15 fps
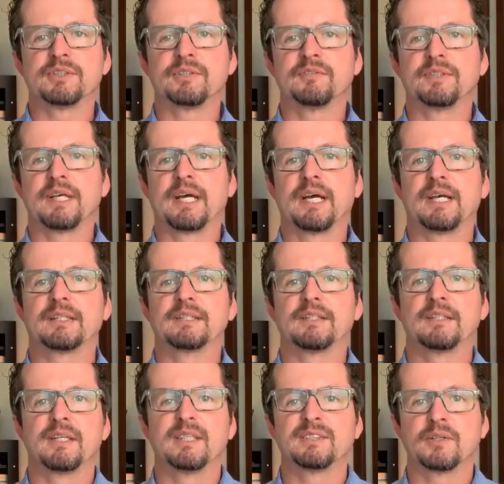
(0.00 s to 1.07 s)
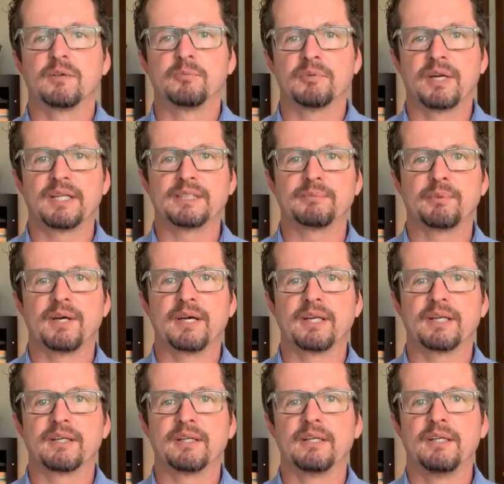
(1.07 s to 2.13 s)
of that is called
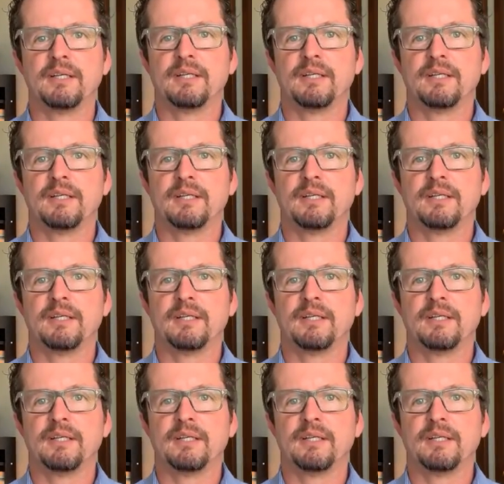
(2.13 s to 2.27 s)
brainspotting.